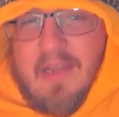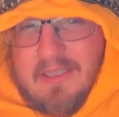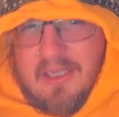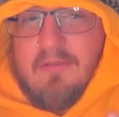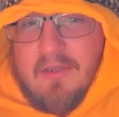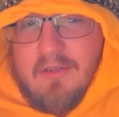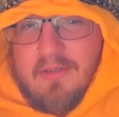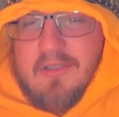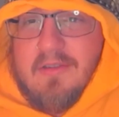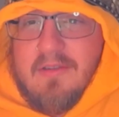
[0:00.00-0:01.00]
out the
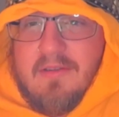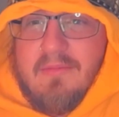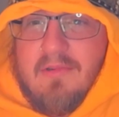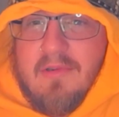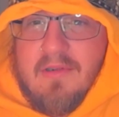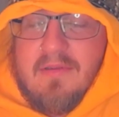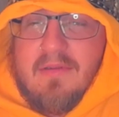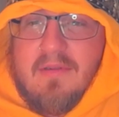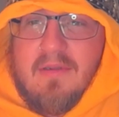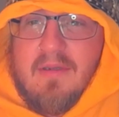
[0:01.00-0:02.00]
creature a little more.
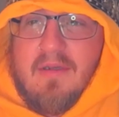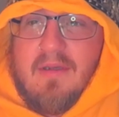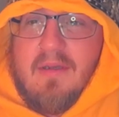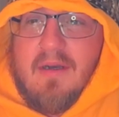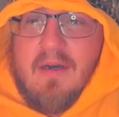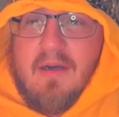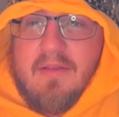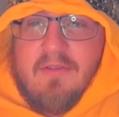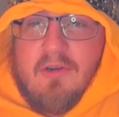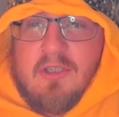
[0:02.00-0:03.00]
The
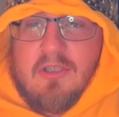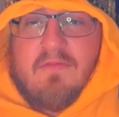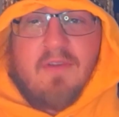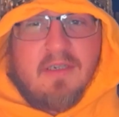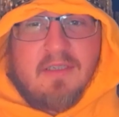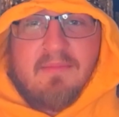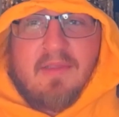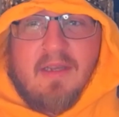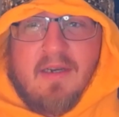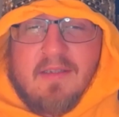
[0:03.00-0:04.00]
creature is very
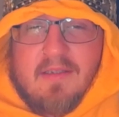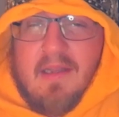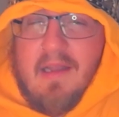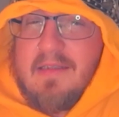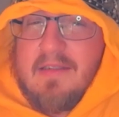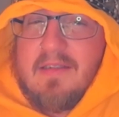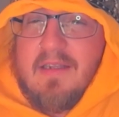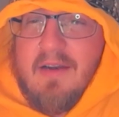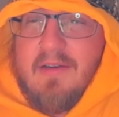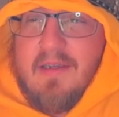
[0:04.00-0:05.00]
sympathetic. It's less
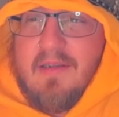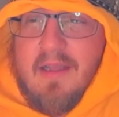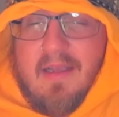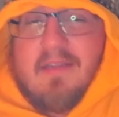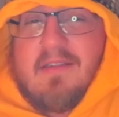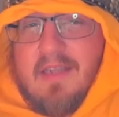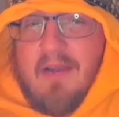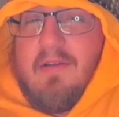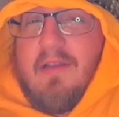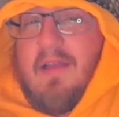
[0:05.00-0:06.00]
scary. Like, it's
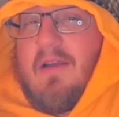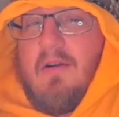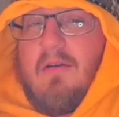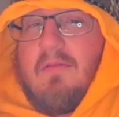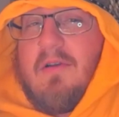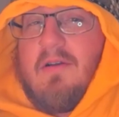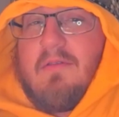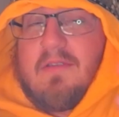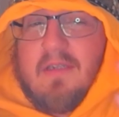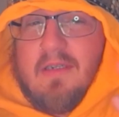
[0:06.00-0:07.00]
scary, like, oh no,
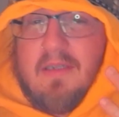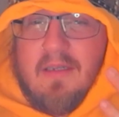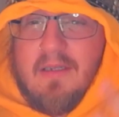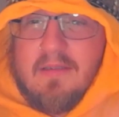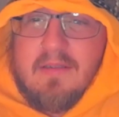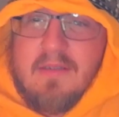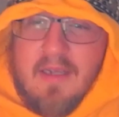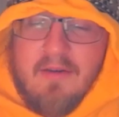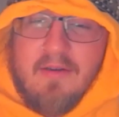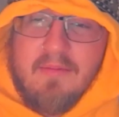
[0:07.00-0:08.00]
it's gonna kill us,
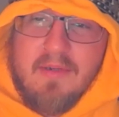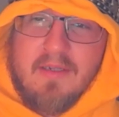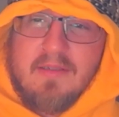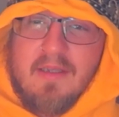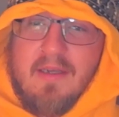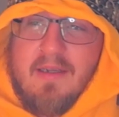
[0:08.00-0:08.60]
scary, but it's like